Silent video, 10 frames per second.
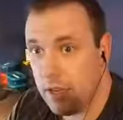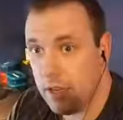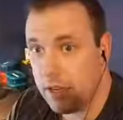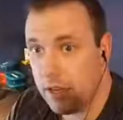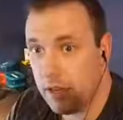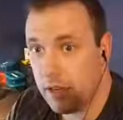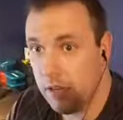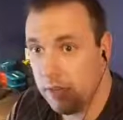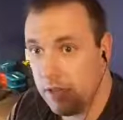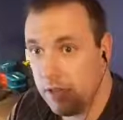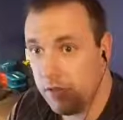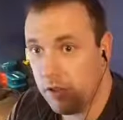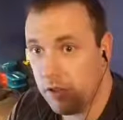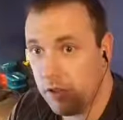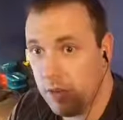it's got a couple of
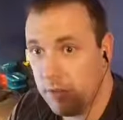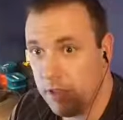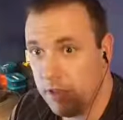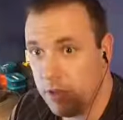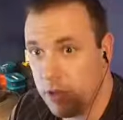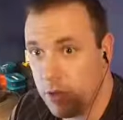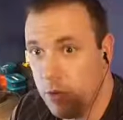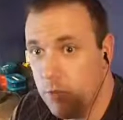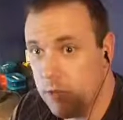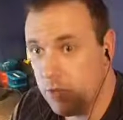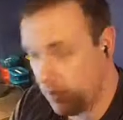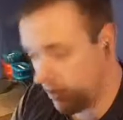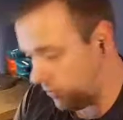different swoops to it,